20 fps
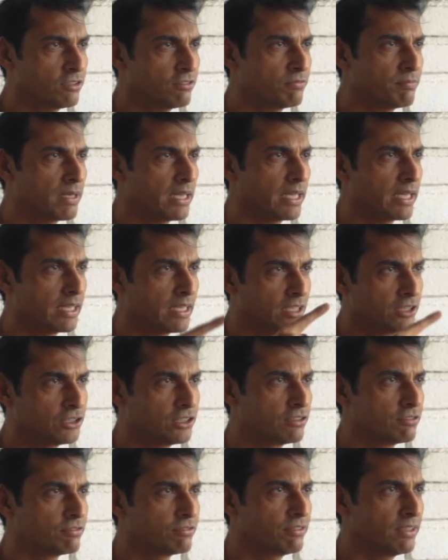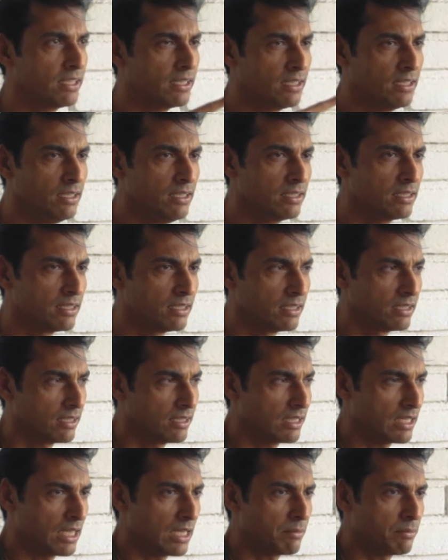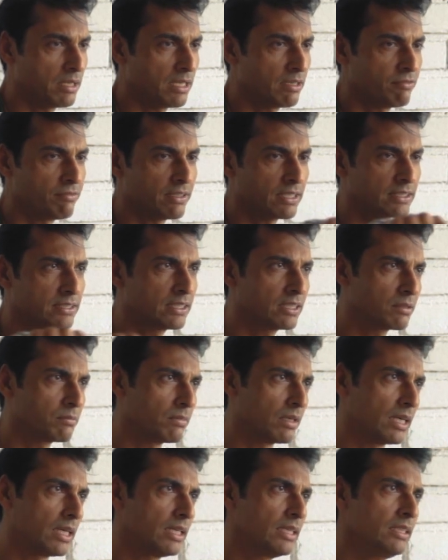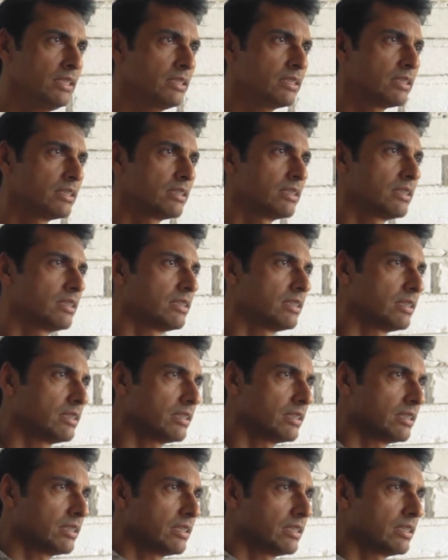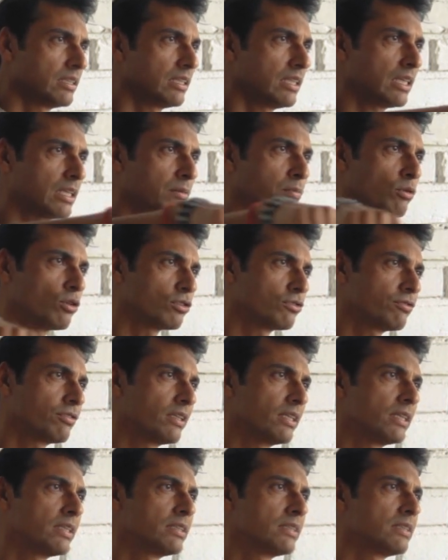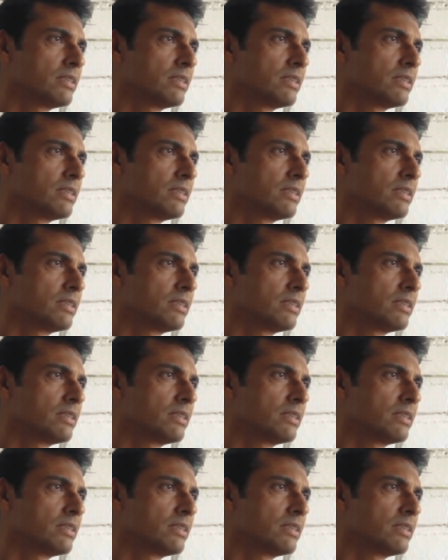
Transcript: of my energy field, I'm affecting my atmosphere,